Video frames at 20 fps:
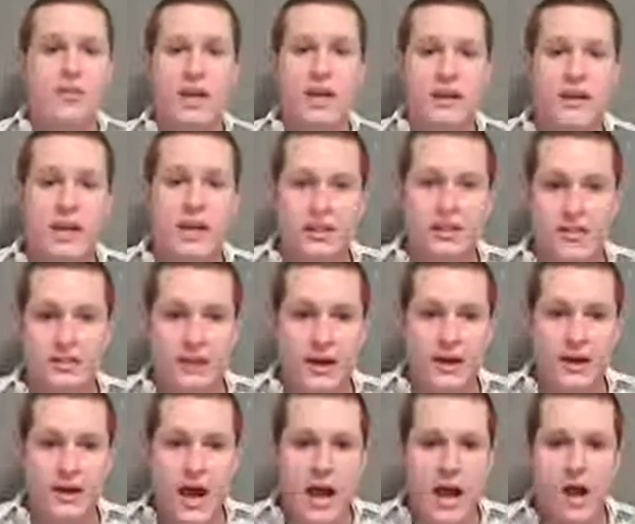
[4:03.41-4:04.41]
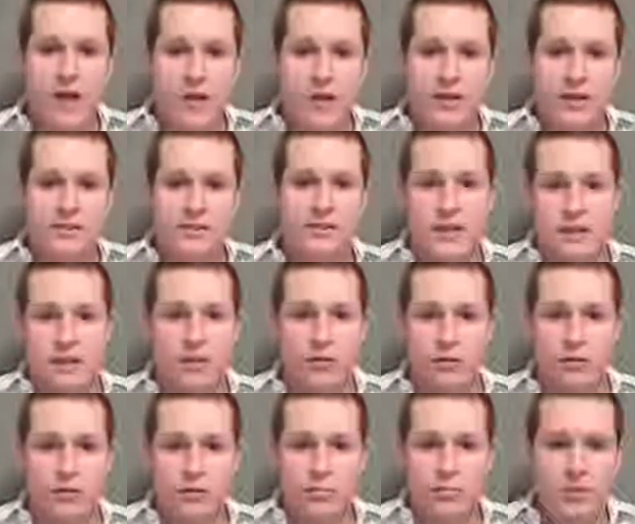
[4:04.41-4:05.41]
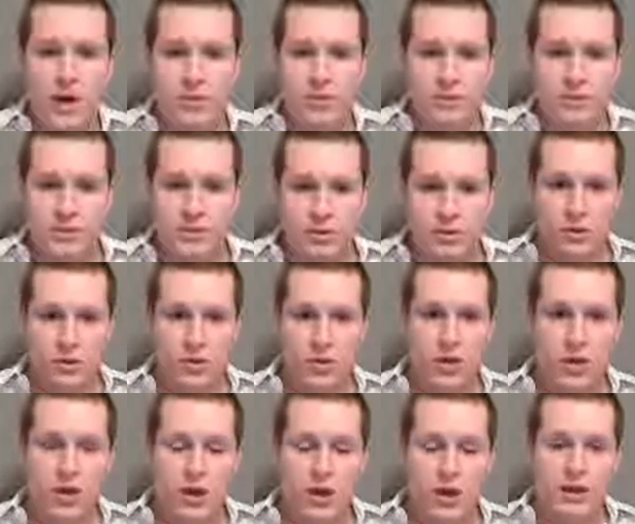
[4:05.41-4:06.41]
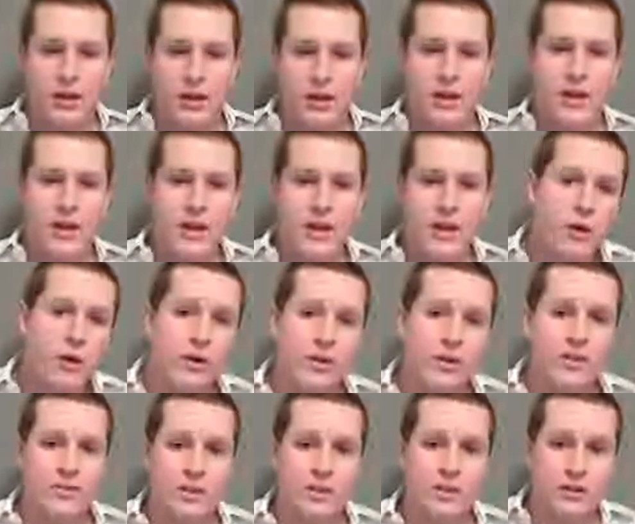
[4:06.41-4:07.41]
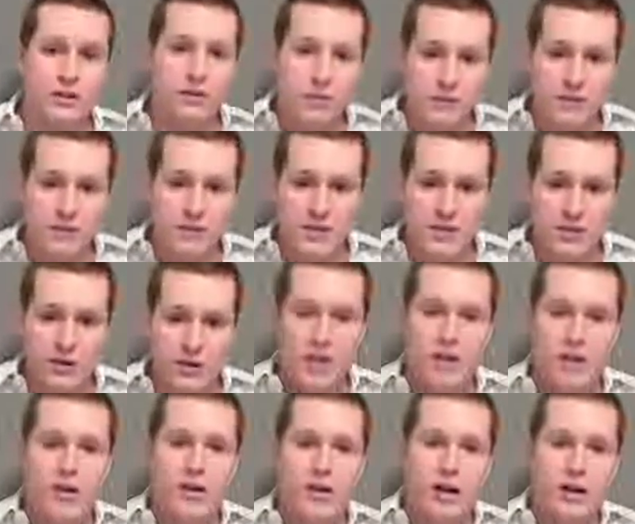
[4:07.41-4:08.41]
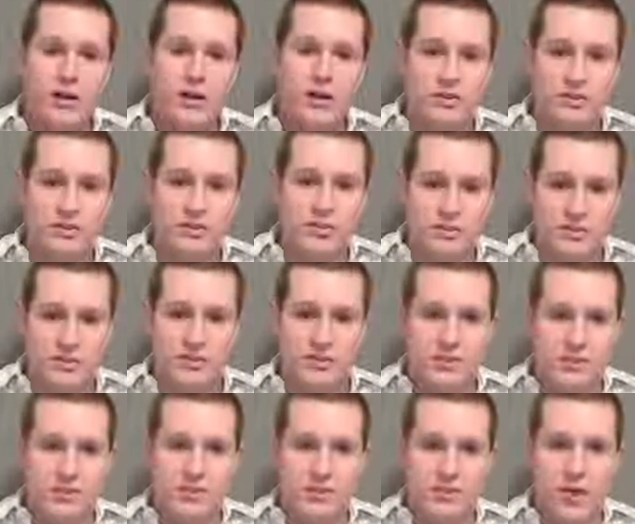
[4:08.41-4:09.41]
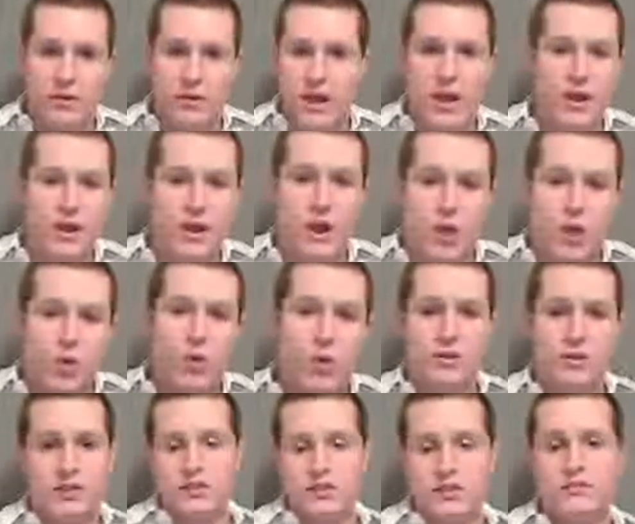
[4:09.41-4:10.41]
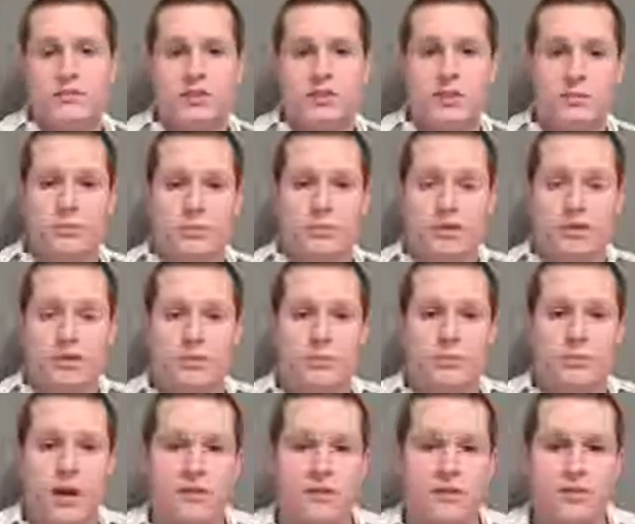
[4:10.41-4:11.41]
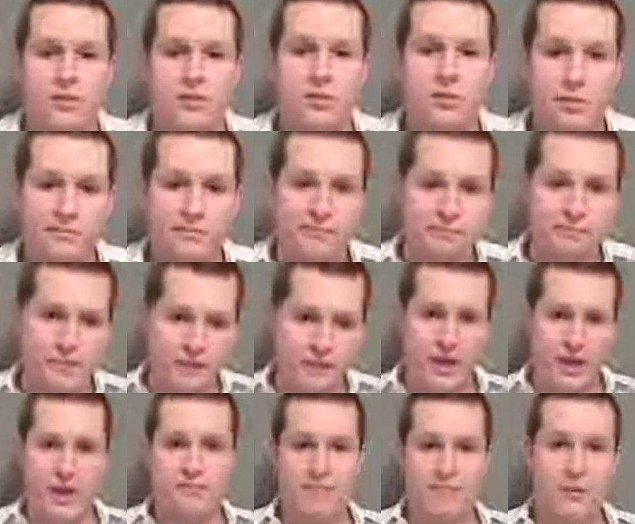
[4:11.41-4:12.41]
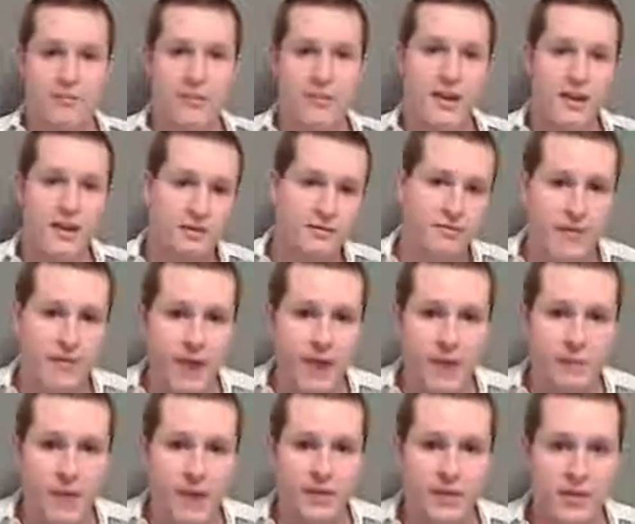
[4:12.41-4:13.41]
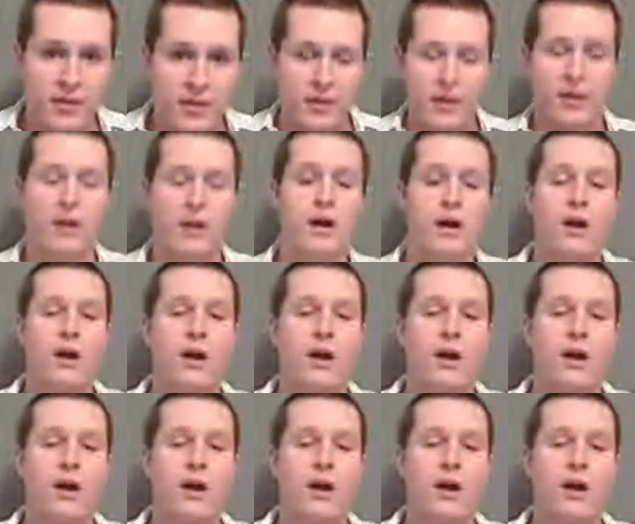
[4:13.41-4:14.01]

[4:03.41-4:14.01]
They can't do that now unless they can afford private school. Okay, right now it is, if you live in Town A, you got to go to school system Town A, or just ship your kid to private school. Okay, have fun paying for that, by the way.